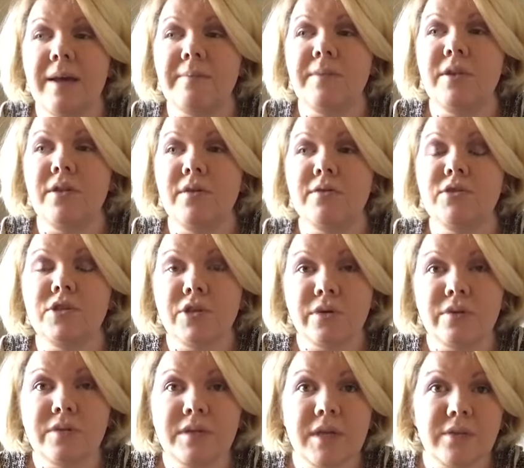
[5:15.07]
you
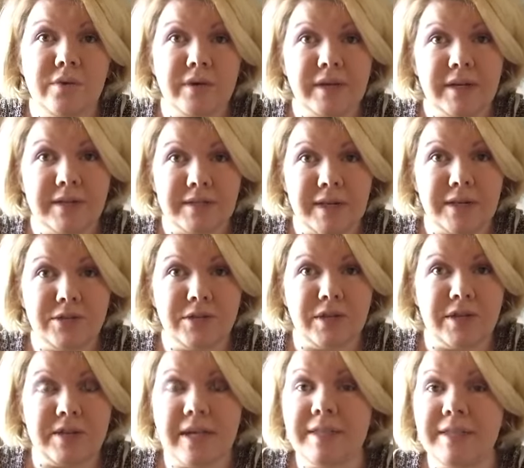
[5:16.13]
choose an
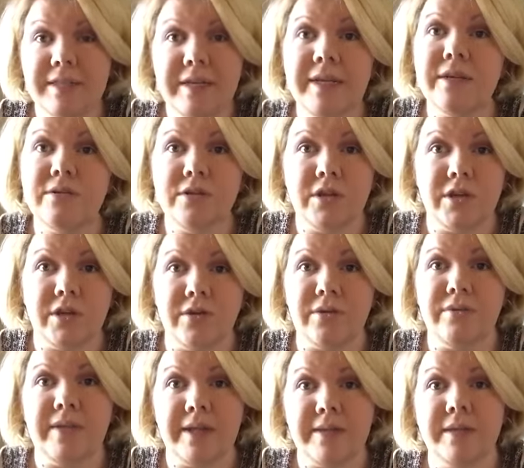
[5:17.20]
organization that's near to
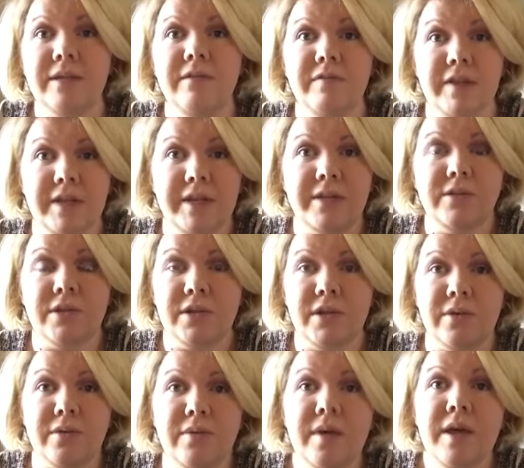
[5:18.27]
you, that's convenient to
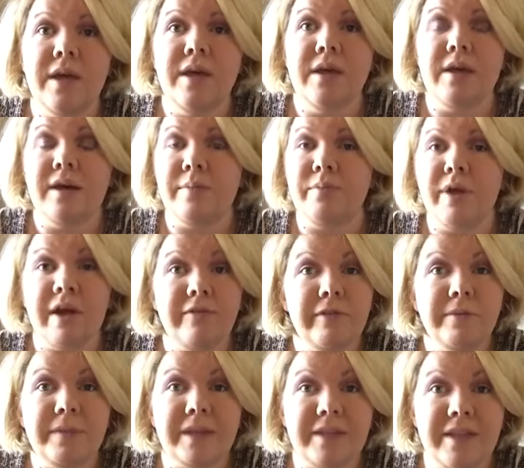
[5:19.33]
you,
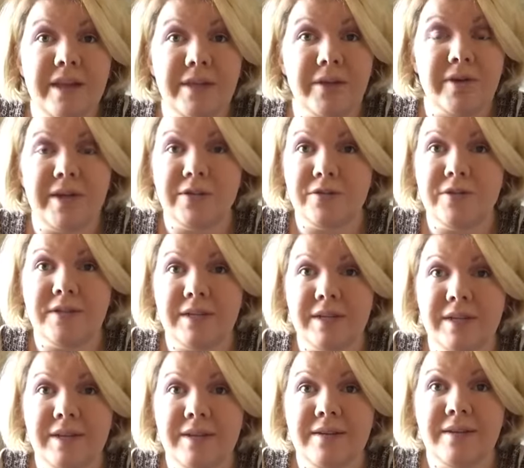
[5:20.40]
preferably that you're interested
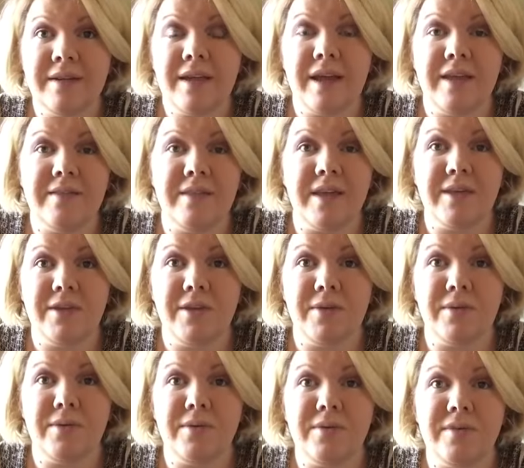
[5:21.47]
in and that
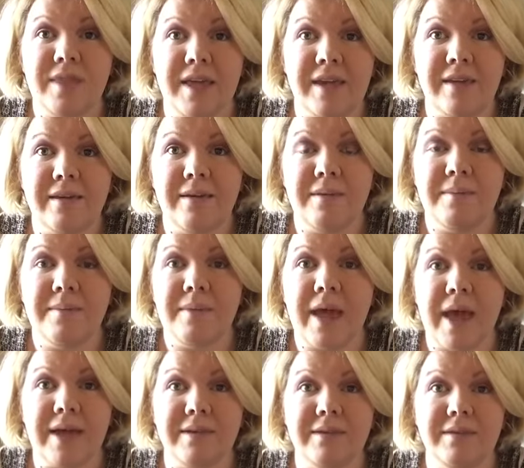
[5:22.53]
you think
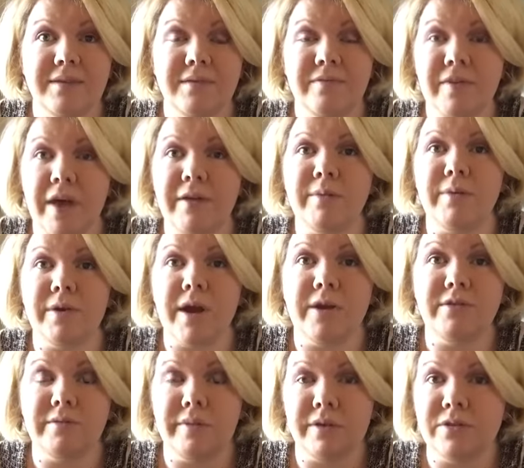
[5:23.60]
has valuable
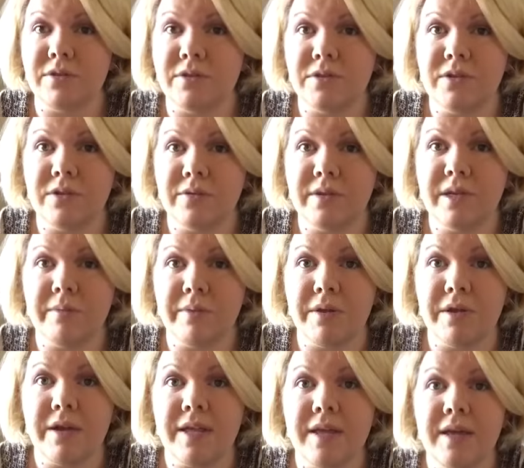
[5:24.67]
contributions to the
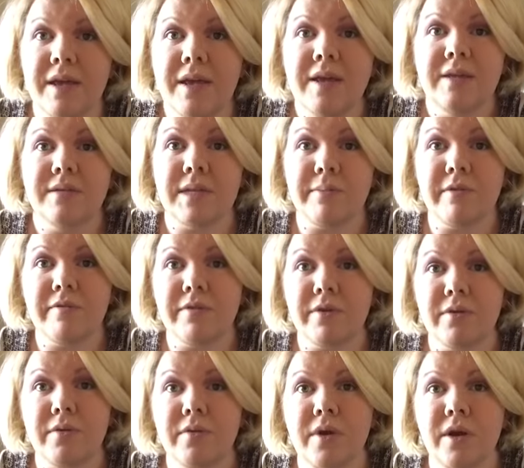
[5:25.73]
community. Some of
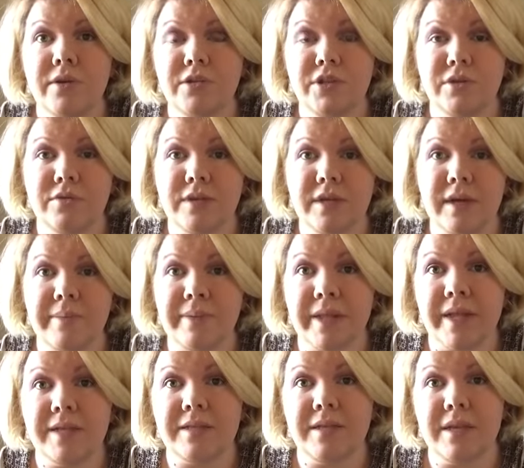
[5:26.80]
you are choosing a
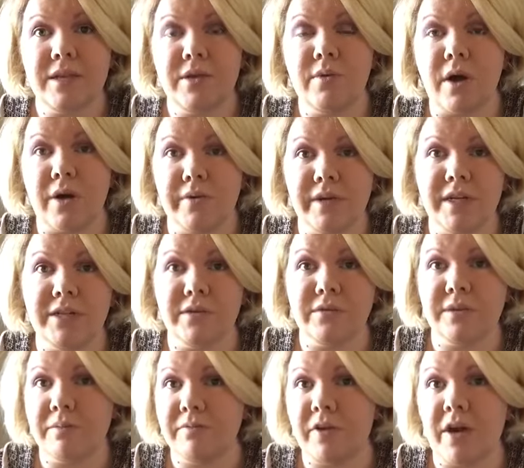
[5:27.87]
place that you already do
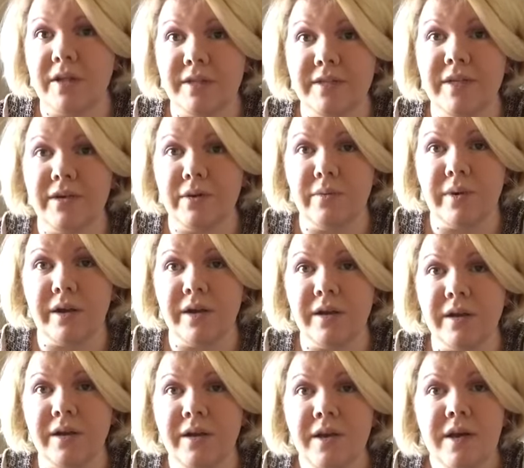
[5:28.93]
some volunteer
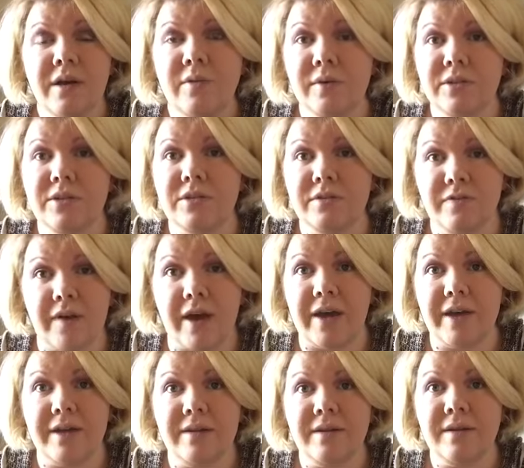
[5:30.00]
work, which is
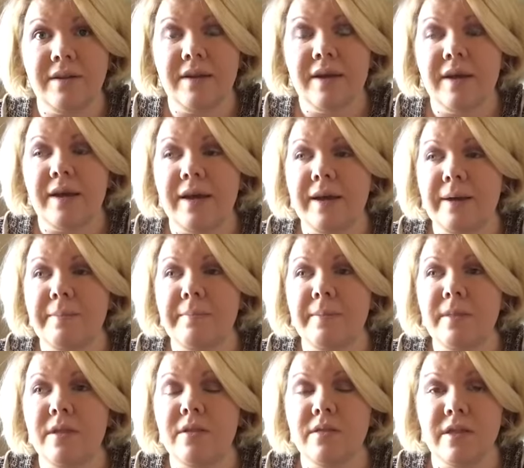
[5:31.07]
fine.
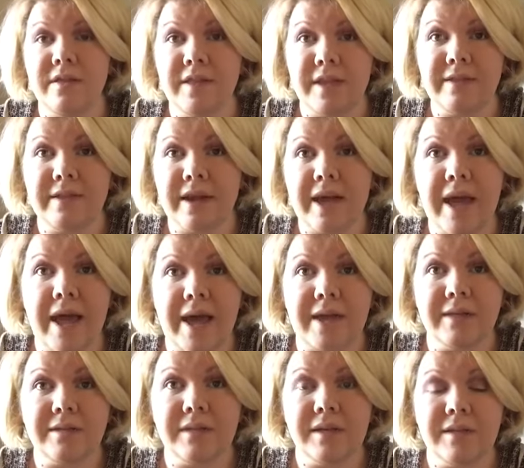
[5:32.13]
The thing that I
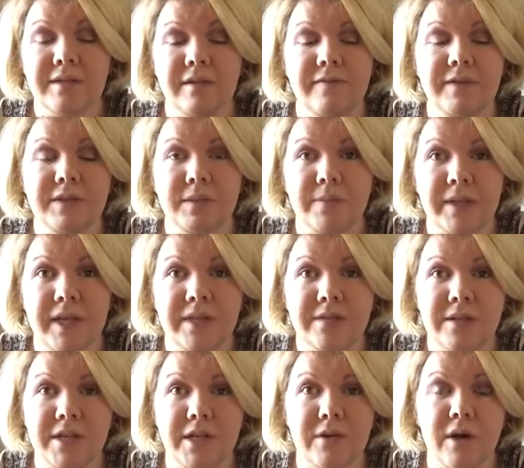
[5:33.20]
ask is if it's a place
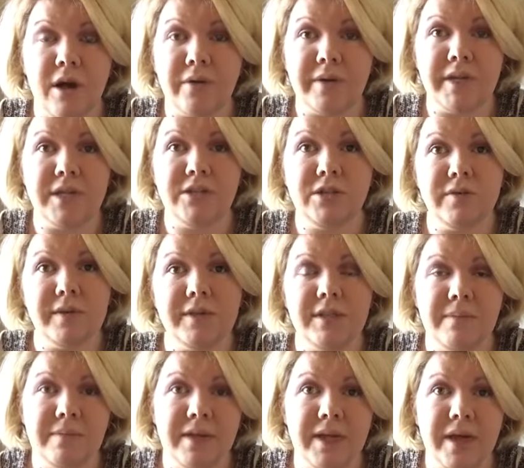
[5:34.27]
that you're already doing
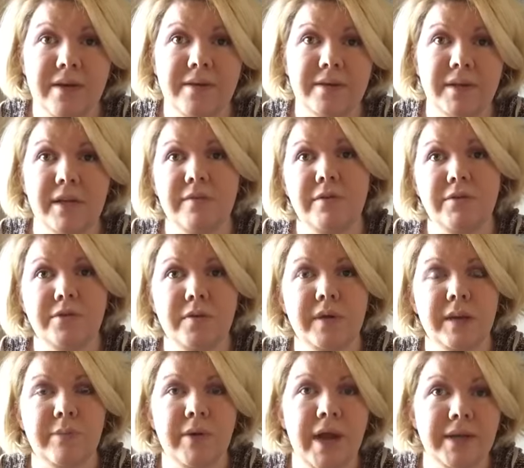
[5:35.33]
something else, like if you're doing
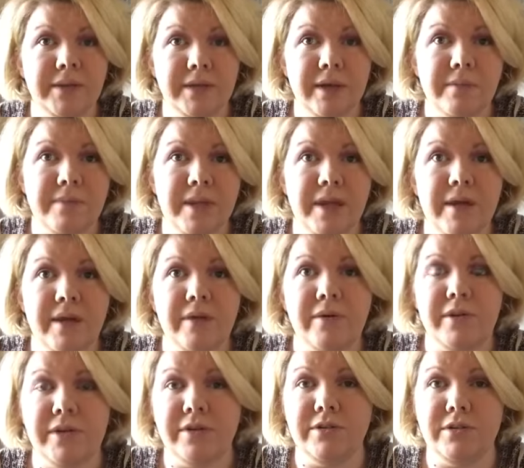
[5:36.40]
a practicum there
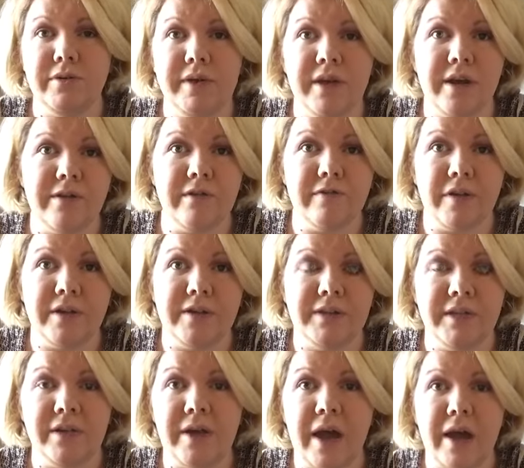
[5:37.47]
or you're doing other
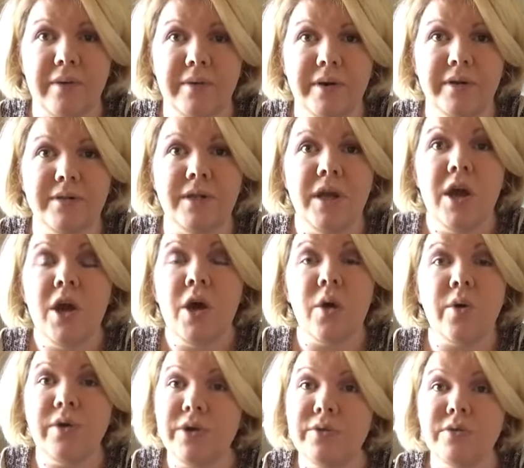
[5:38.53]
volunteer hours
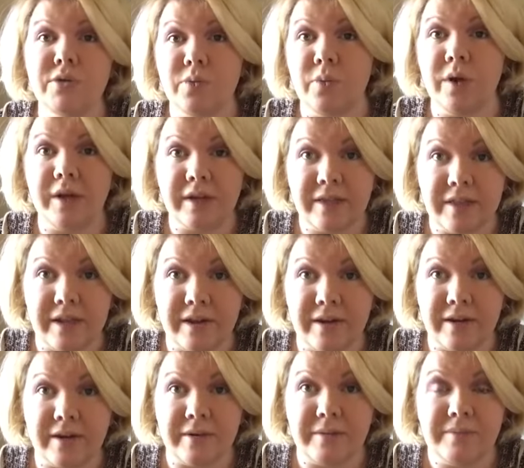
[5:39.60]
or you just work
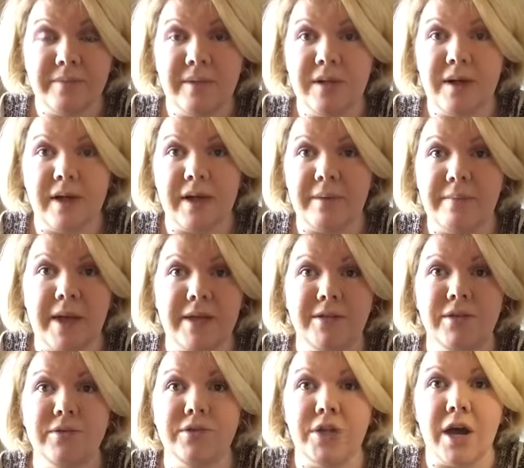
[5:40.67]
there as
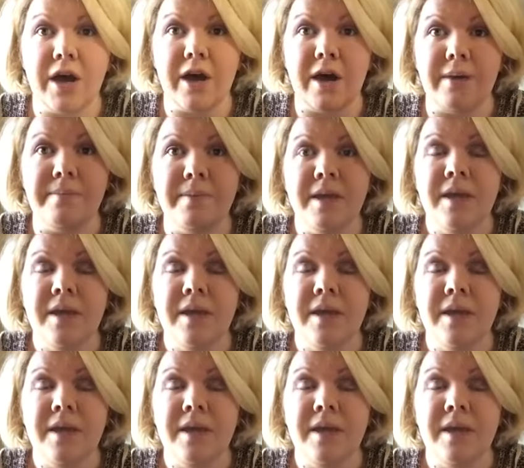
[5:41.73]
your job,